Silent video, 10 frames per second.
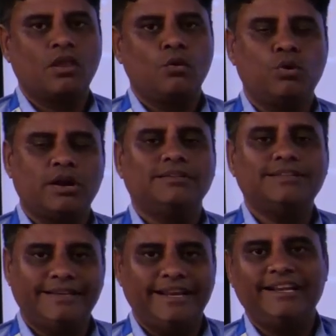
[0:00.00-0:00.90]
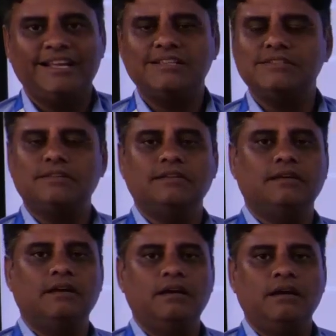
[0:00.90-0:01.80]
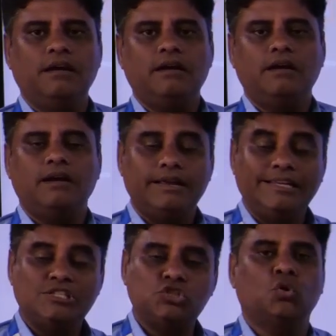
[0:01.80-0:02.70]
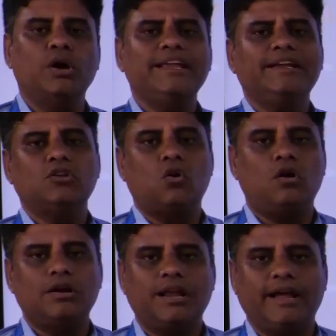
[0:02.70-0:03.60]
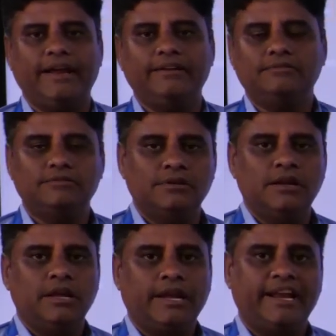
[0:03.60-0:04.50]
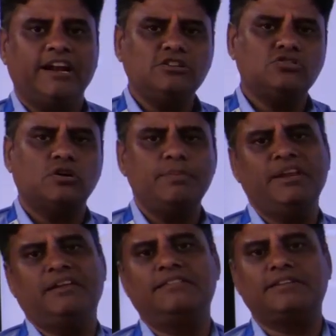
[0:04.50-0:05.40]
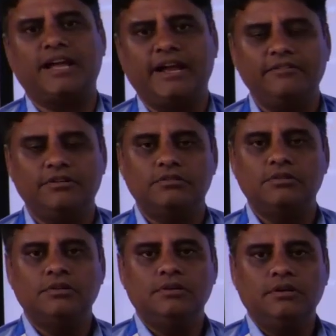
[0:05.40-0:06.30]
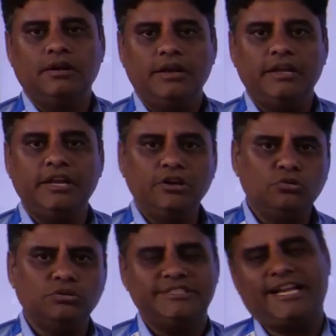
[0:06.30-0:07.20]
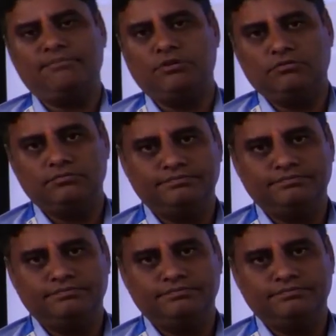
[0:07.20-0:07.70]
What are the data is storing in the online can also be retrieved into Tableau.